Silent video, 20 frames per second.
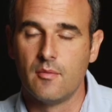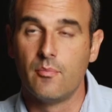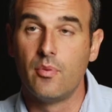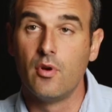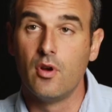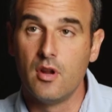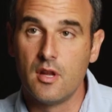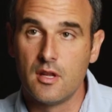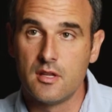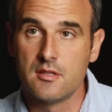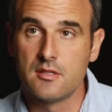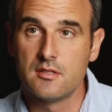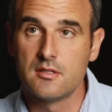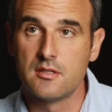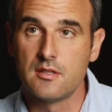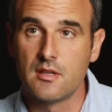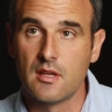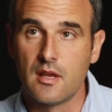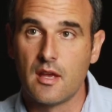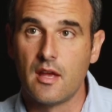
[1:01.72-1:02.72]
purlins
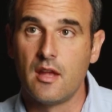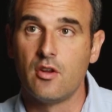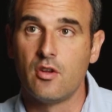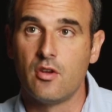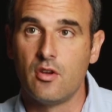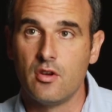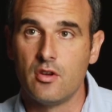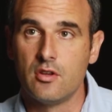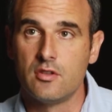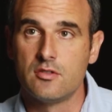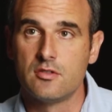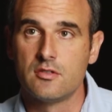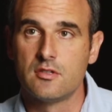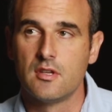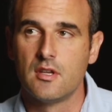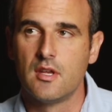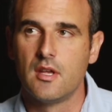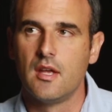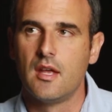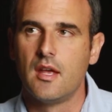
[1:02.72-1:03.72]
and girts,
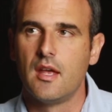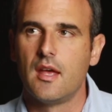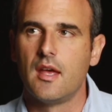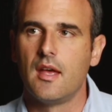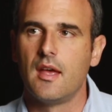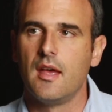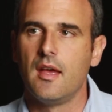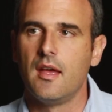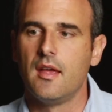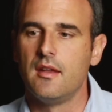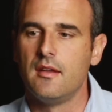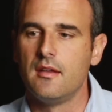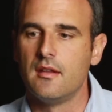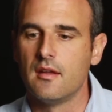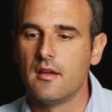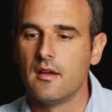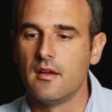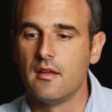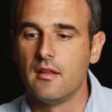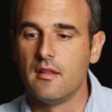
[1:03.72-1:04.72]
and
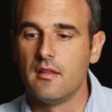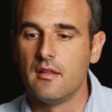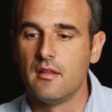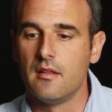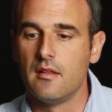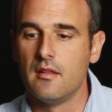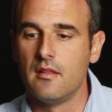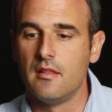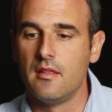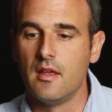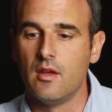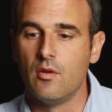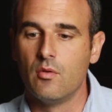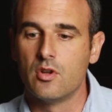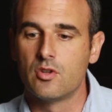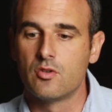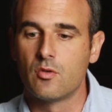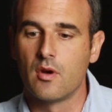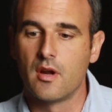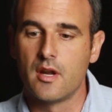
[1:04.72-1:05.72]
there
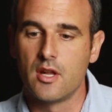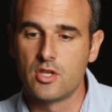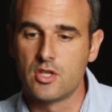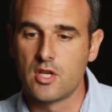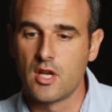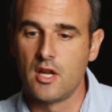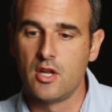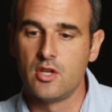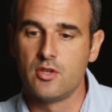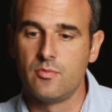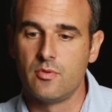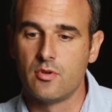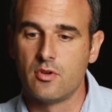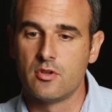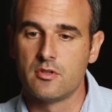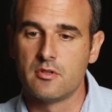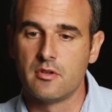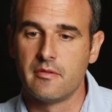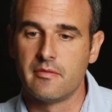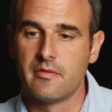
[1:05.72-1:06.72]
was quite a challenge
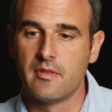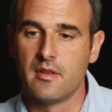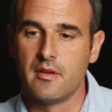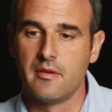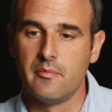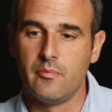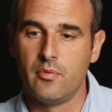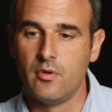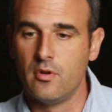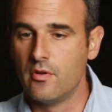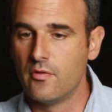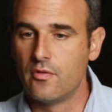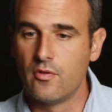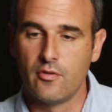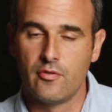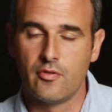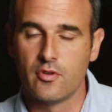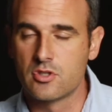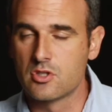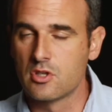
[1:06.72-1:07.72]
because of the beautiful
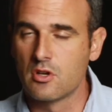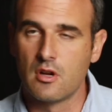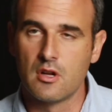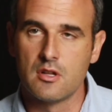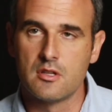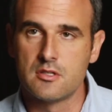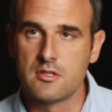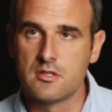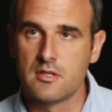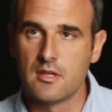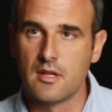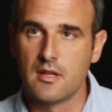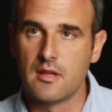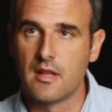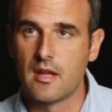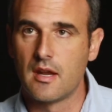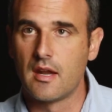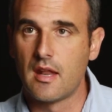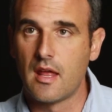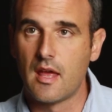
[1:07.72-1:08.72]
facades
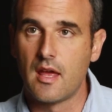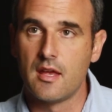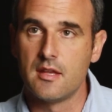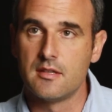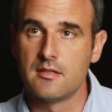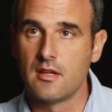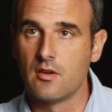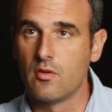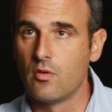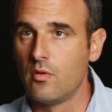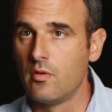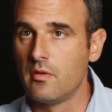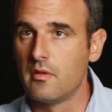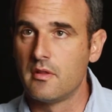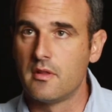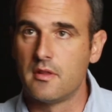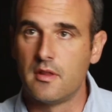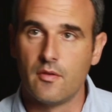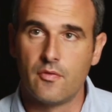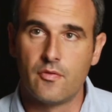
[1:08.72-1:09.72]
that it has, that all
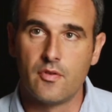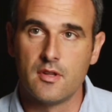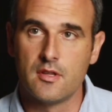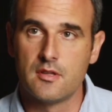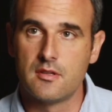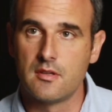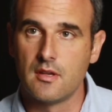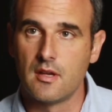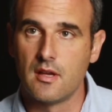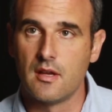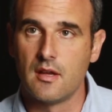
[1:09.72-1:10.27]
different